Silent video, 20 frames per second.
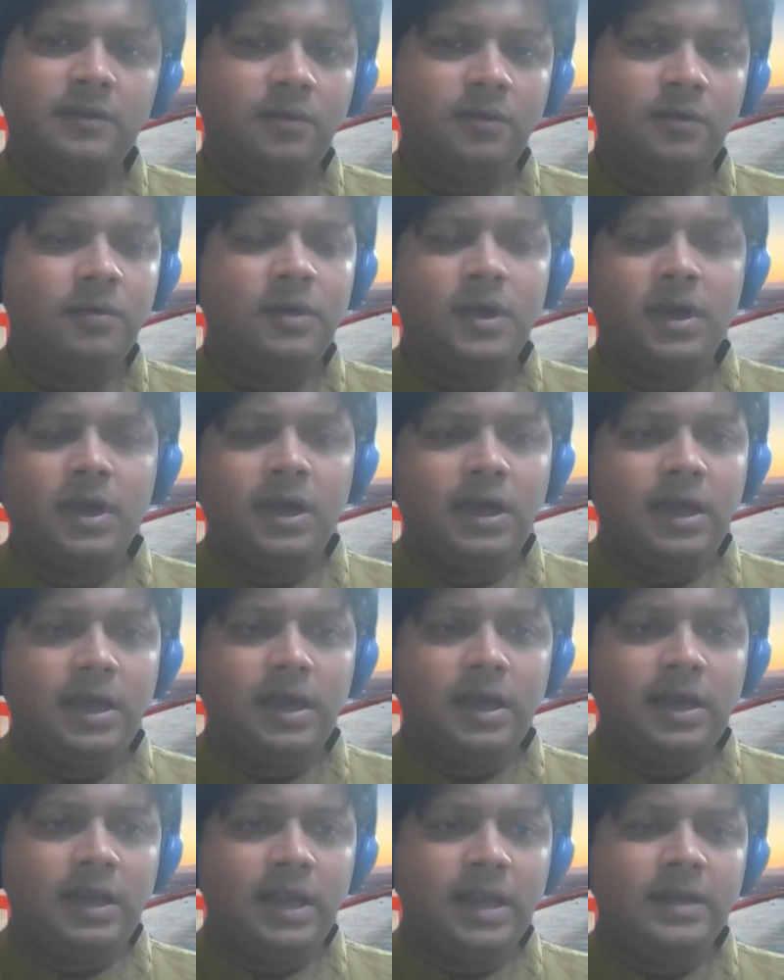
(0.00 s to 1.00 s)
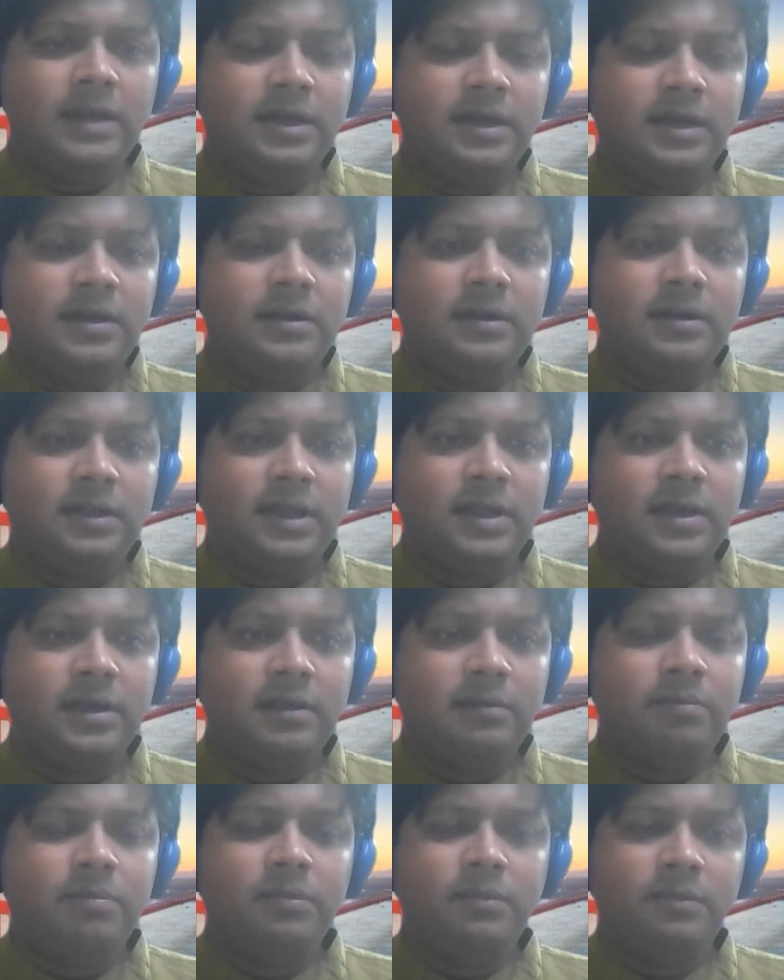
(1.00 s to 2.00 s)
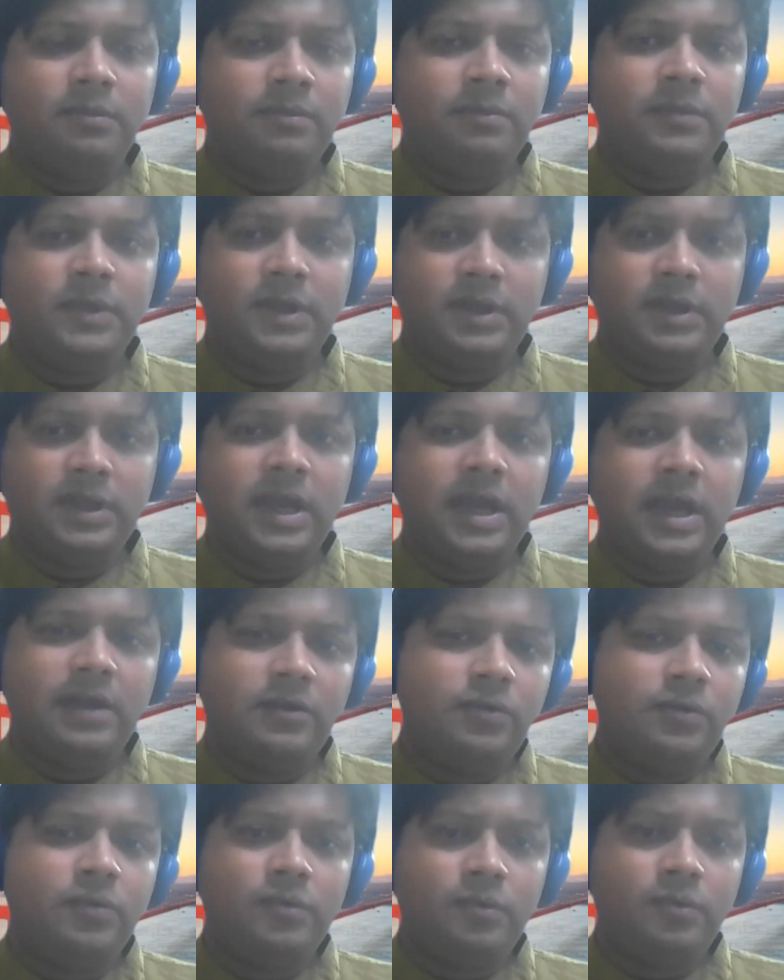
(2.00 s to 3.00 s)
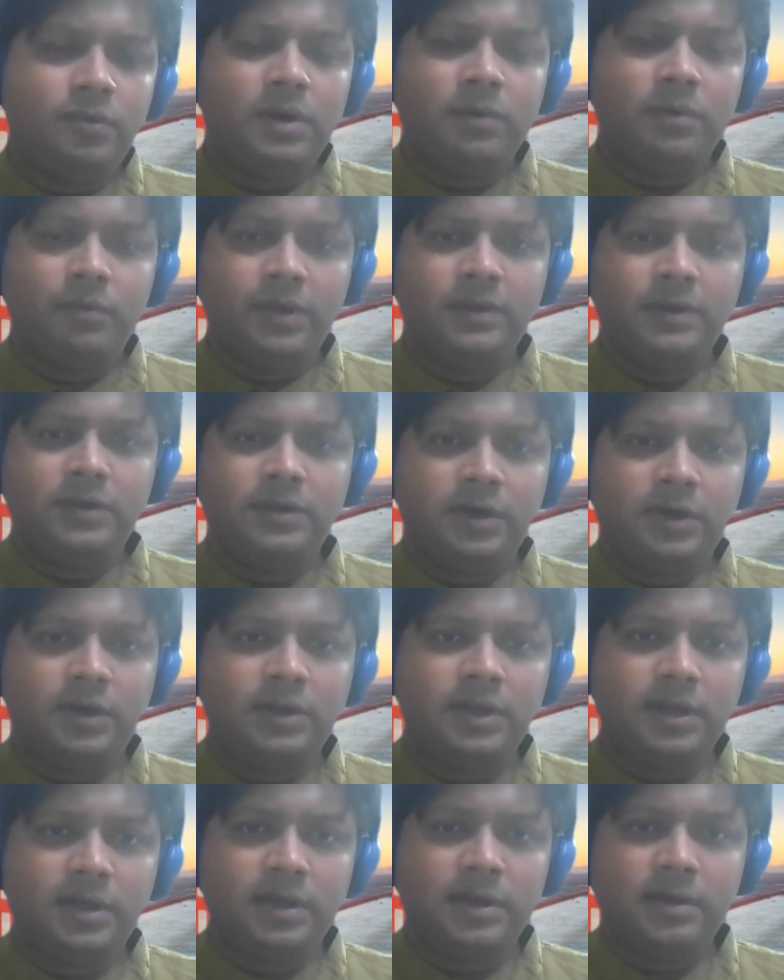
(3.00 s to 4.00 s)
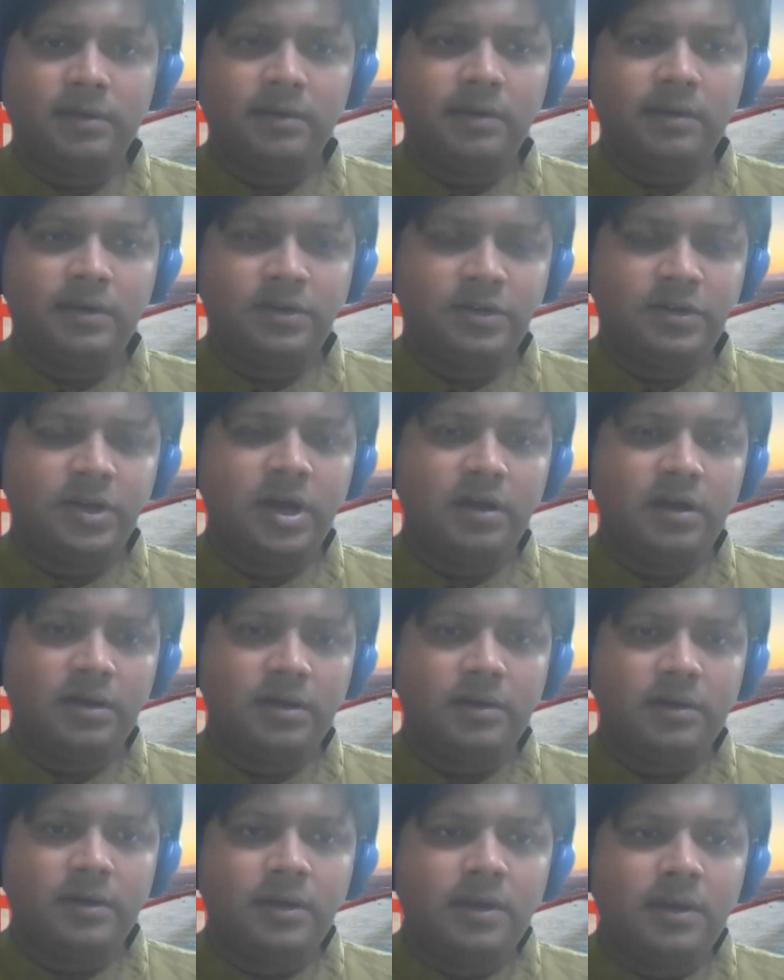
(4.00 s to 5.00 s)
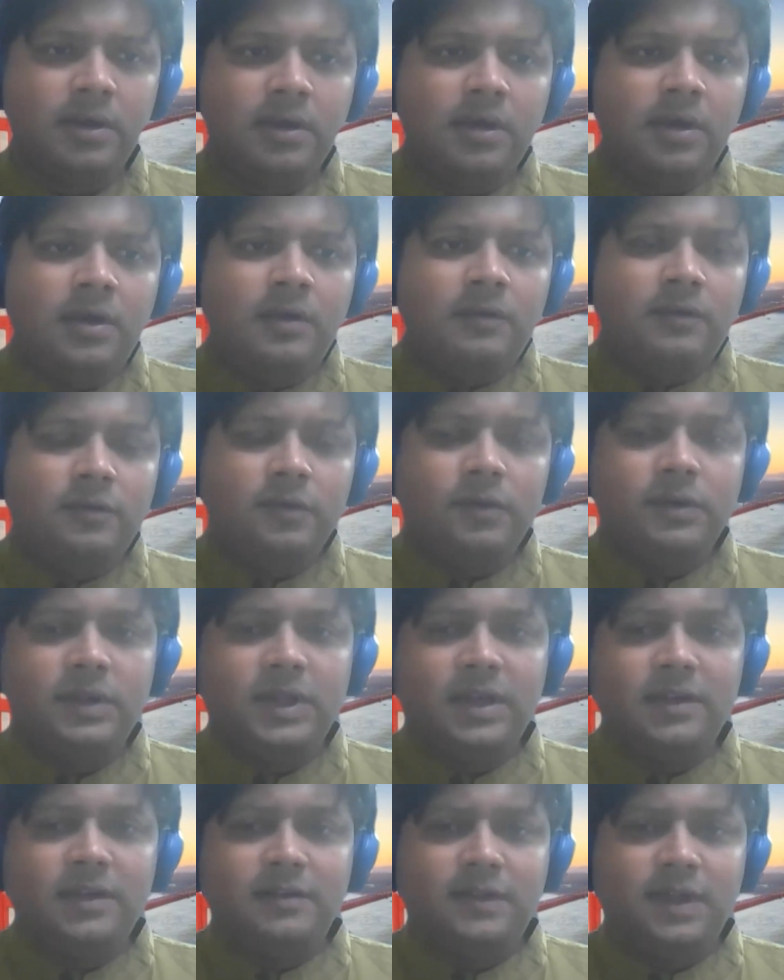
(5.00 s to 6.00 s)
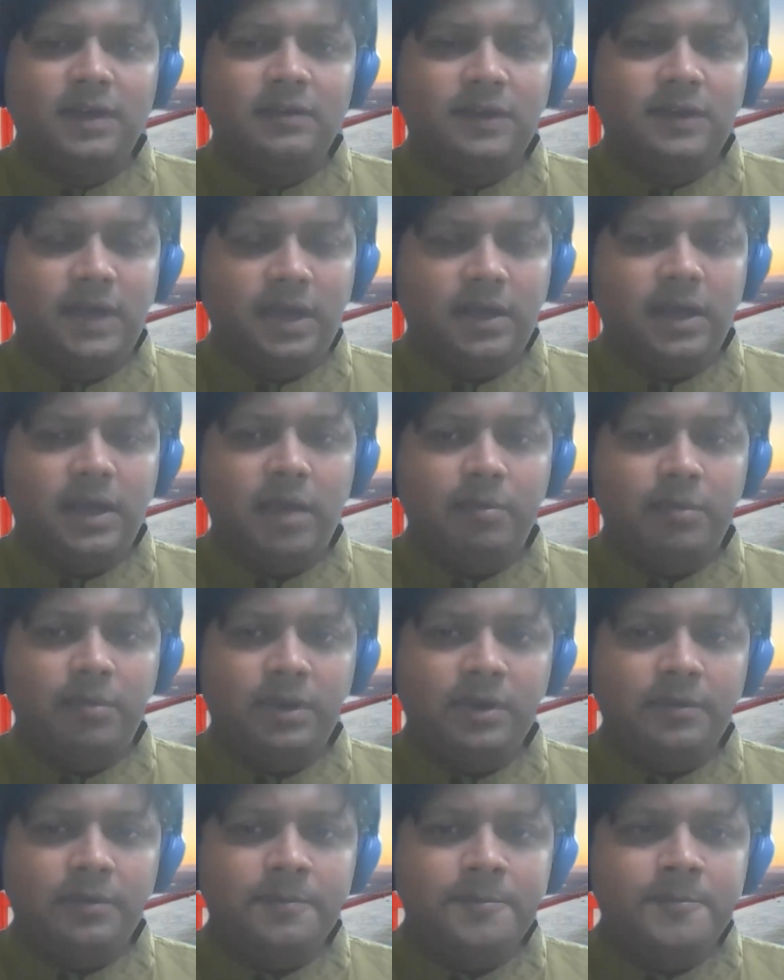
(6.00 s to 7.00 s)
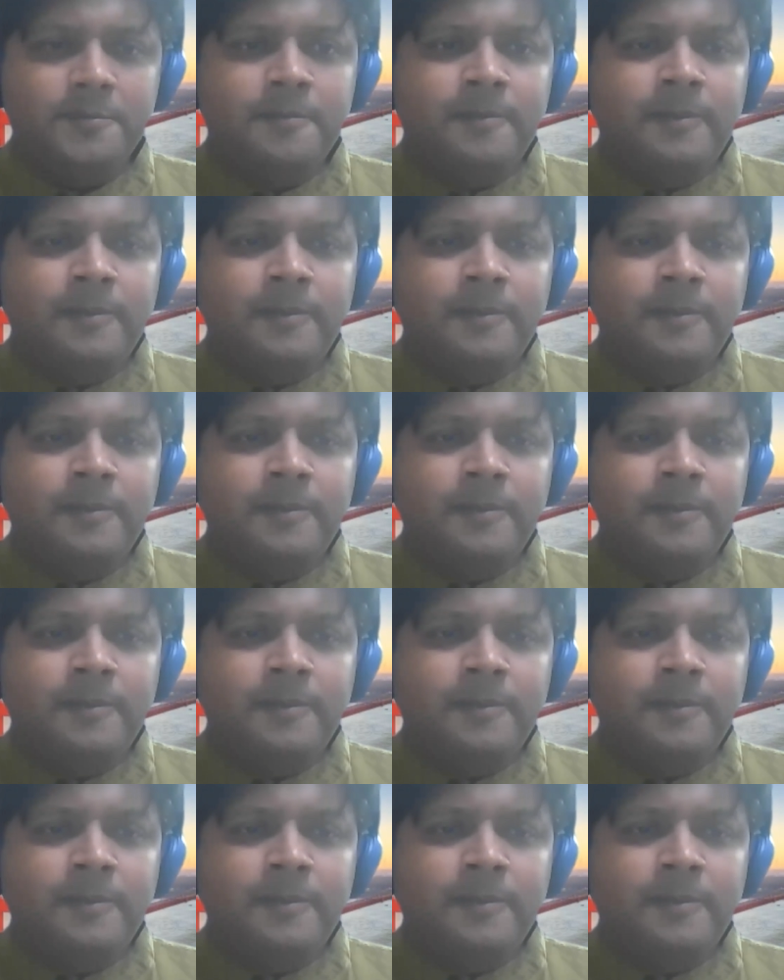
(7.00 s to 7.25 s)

So later they had to withdraw the drug. So these things can happen.